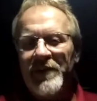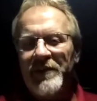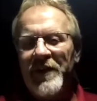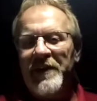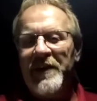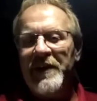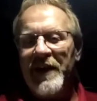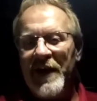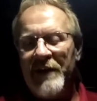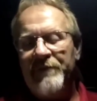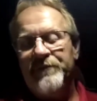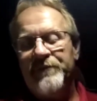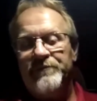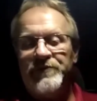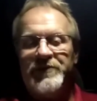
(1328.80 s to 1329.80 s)
they didn't
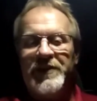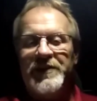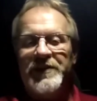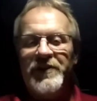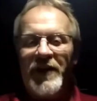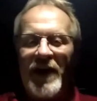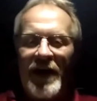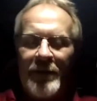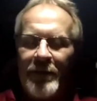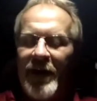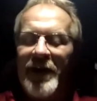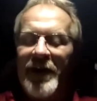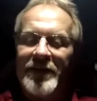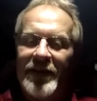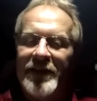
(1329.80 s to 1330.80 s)
have CGI
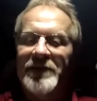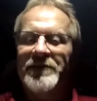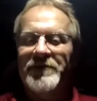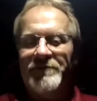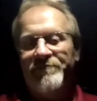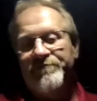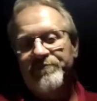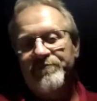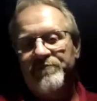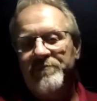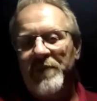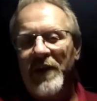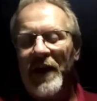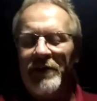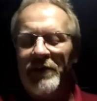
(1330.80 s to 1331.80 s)
back then,
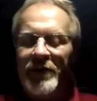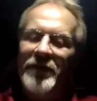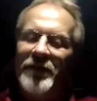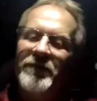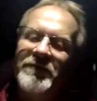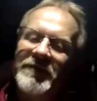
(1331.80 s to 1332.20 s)
but I don't know.